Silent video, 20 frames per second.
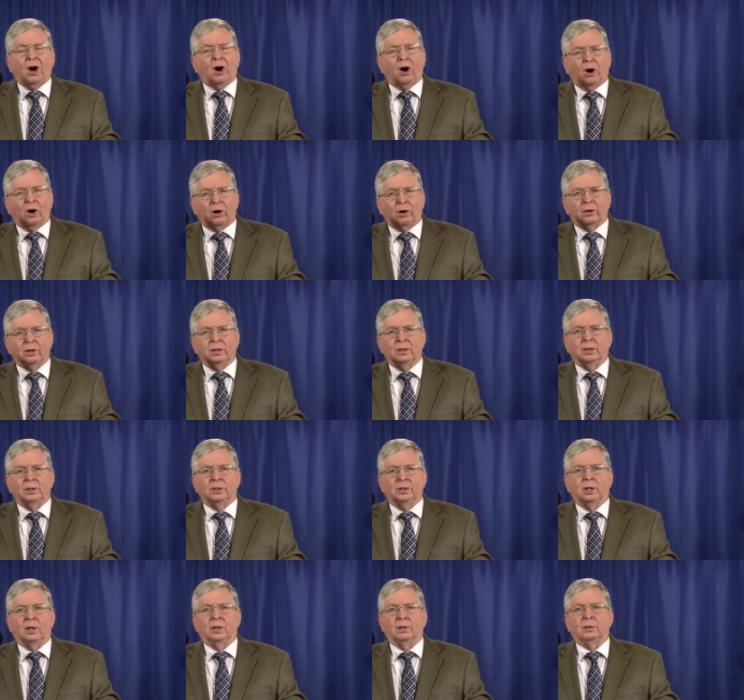hard
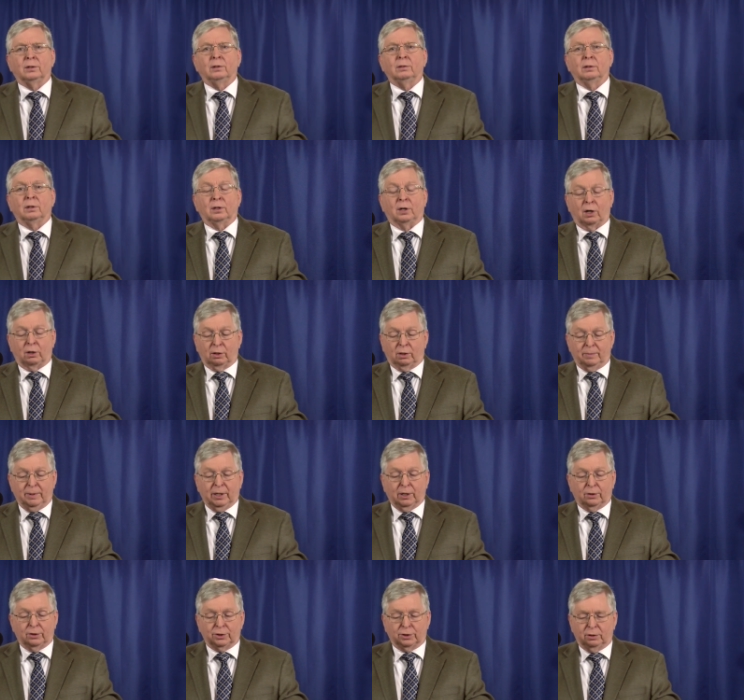to under hard to
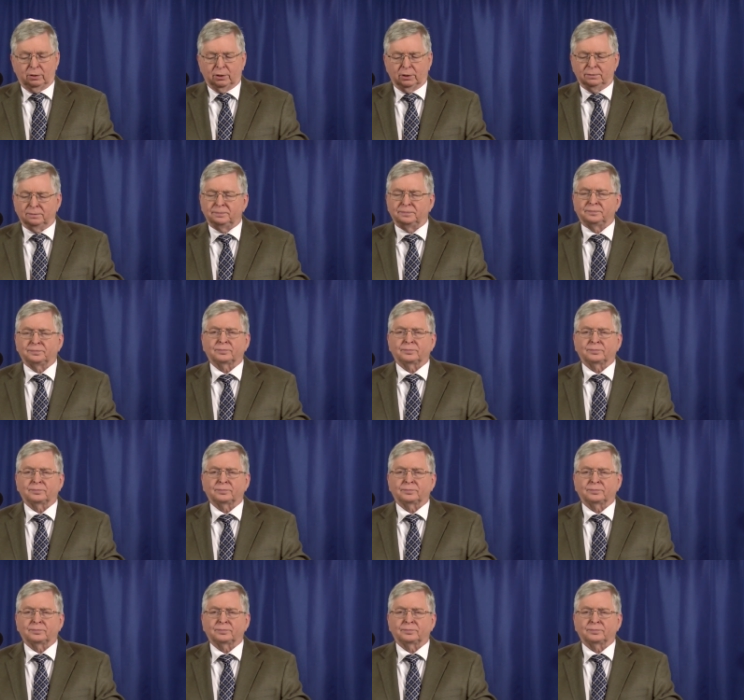be understood